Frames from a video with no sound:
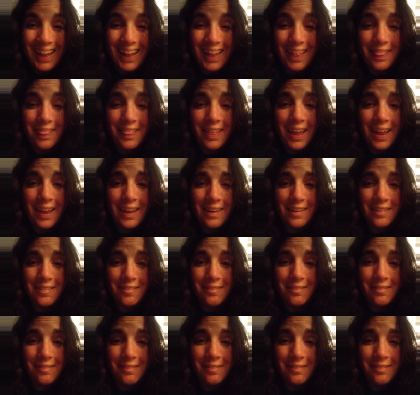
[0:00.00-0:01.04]
And
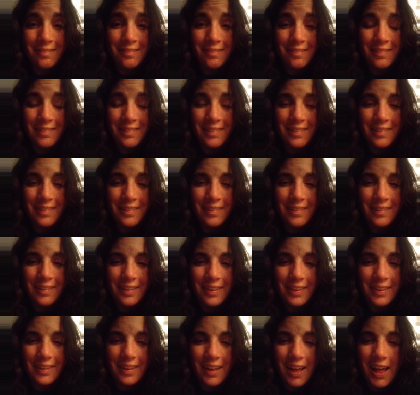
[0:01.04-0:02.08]
then
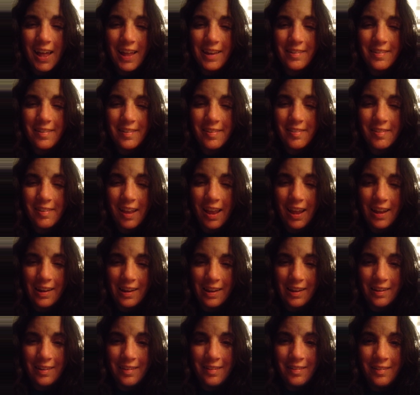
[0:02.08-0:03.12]
God
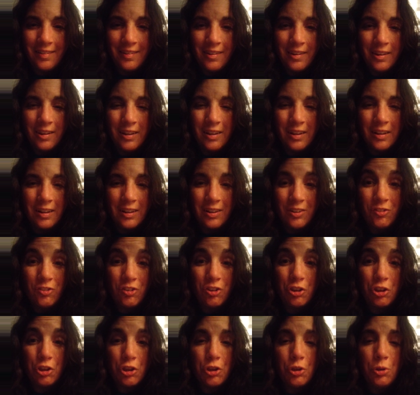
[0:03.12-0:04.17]
decided
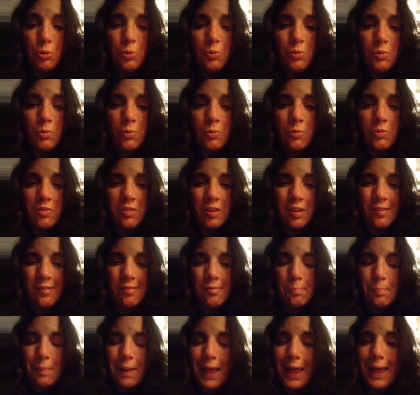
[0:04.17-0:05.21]
to use
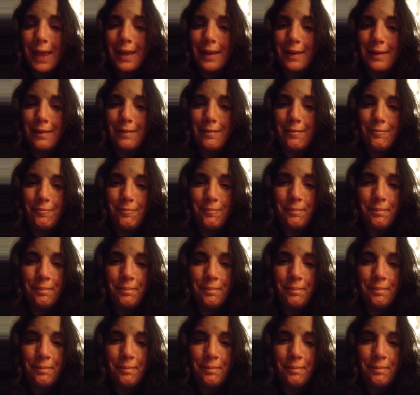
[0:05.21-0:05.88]
his pen